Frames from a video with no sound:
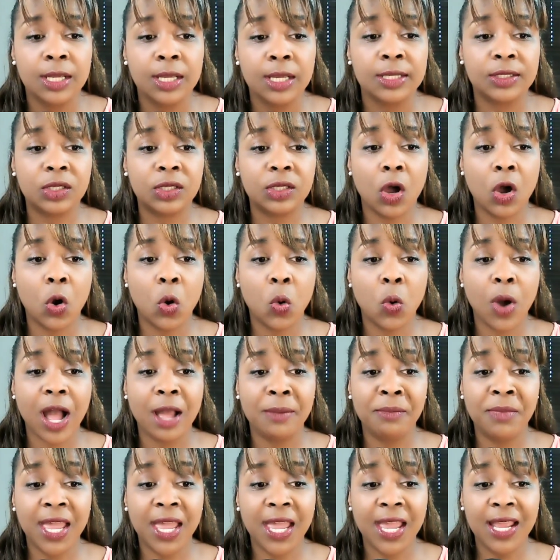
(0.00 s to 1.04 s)
So I
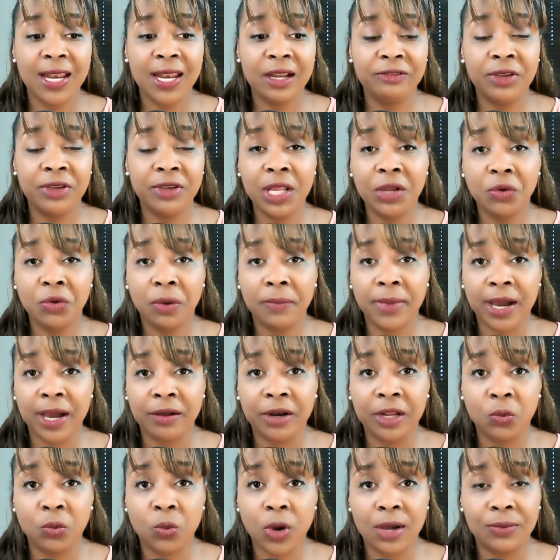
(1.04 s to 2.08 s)
made a video about
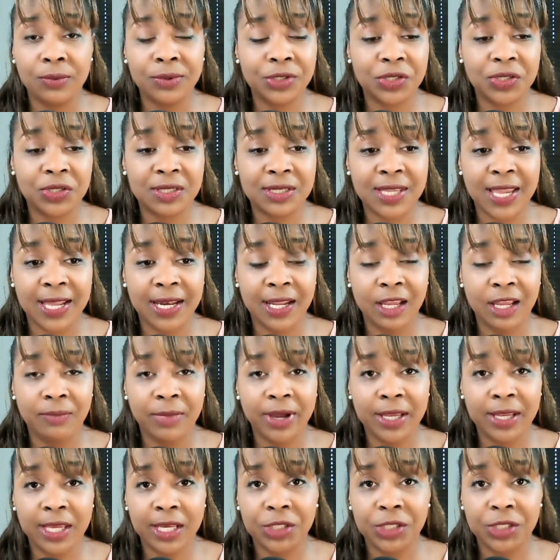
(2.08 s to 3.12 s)
it while I was just standing in
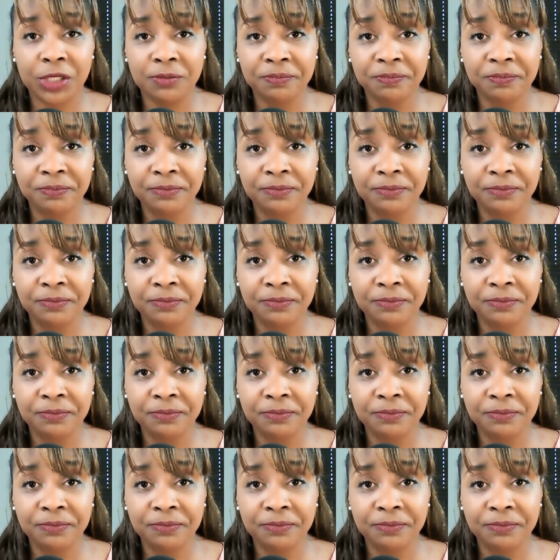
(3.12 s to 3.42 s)
my kitchen.